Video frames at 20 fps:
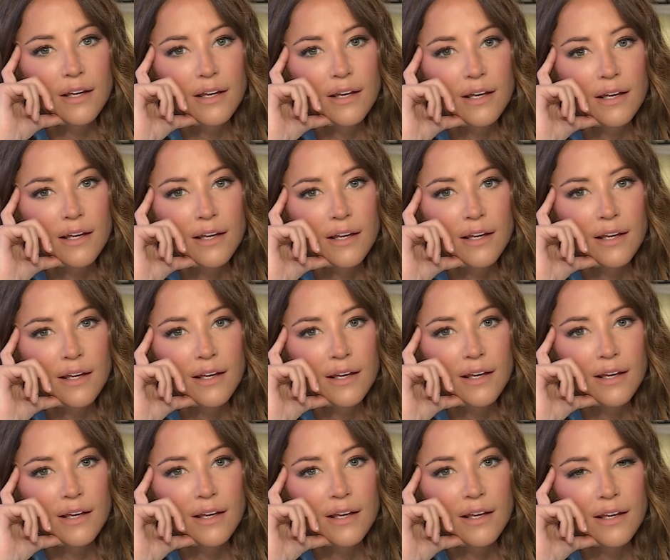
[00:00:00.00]

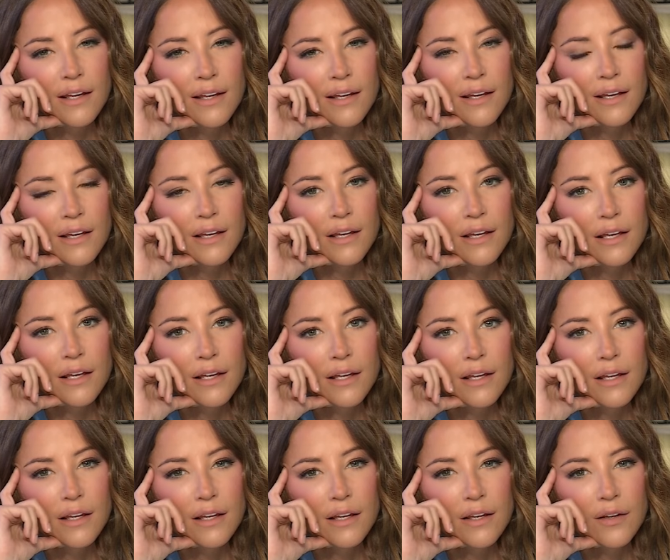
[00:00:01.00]

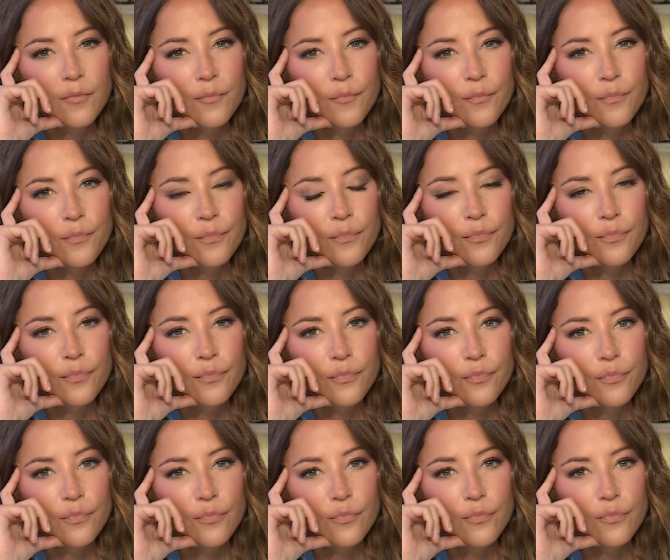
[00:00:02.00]

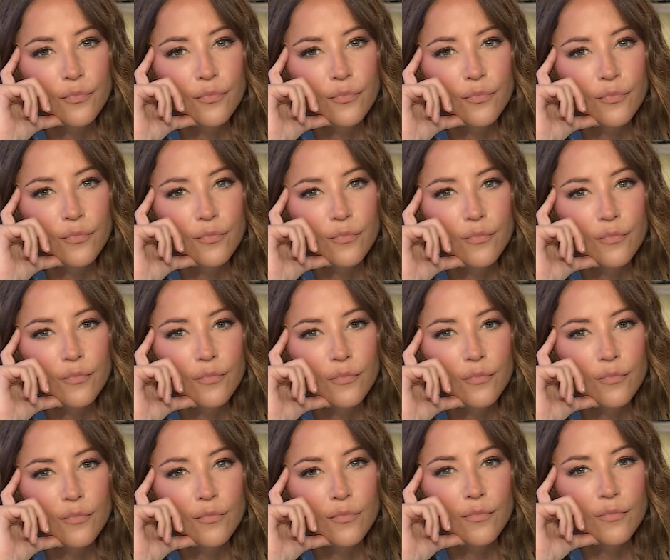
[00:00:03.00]

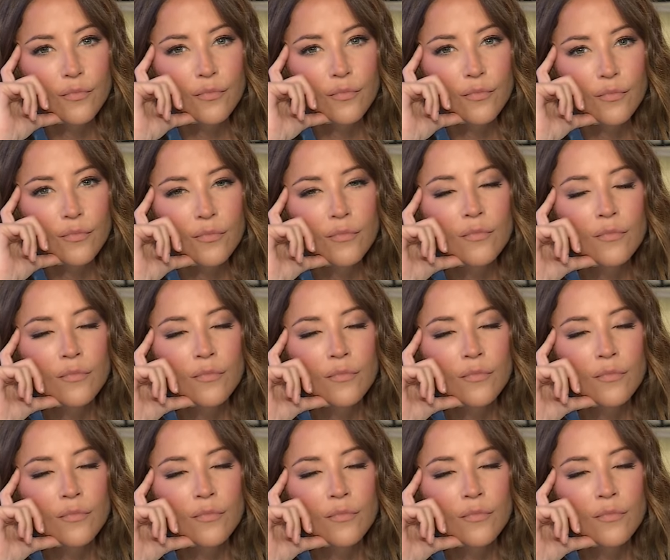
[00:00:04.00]
This person isn't speaking.